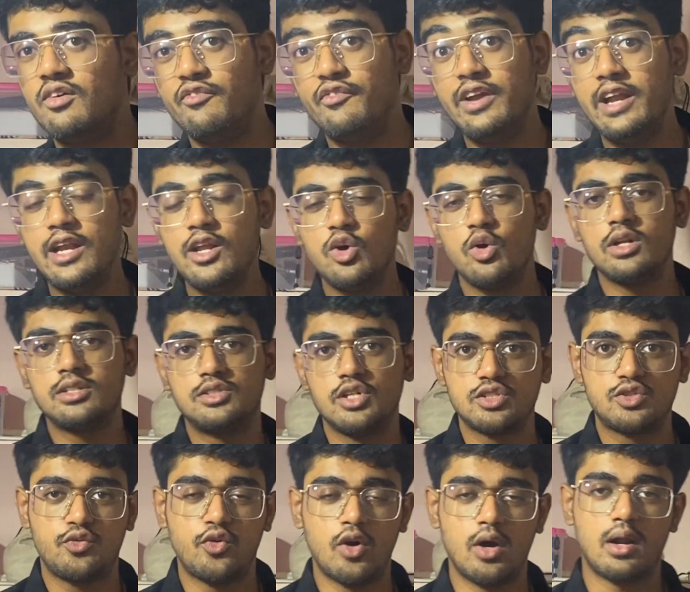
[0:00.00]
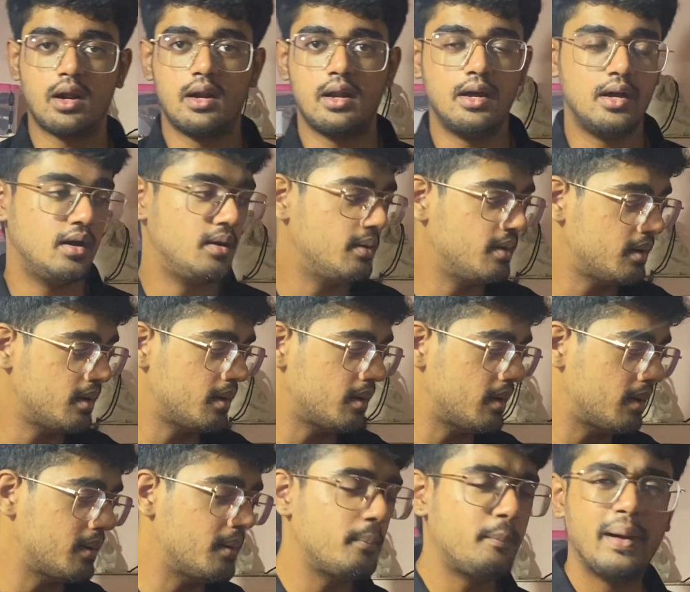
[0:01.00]
video resource for
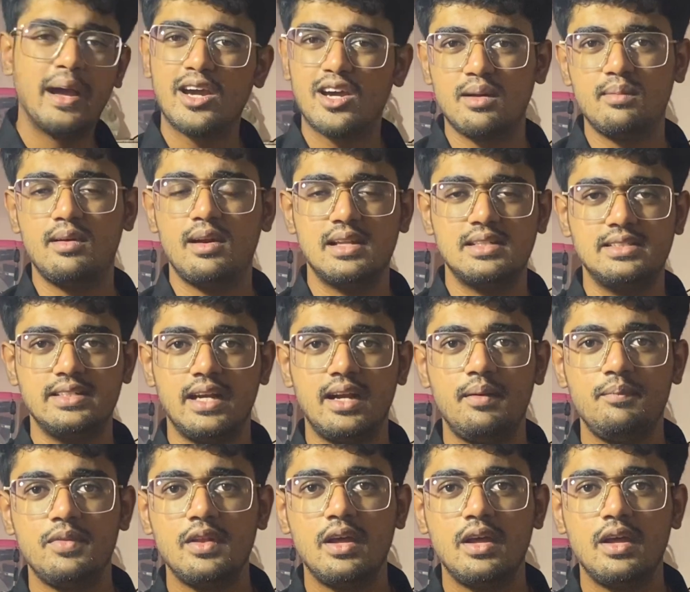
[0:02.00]
microbiology yet.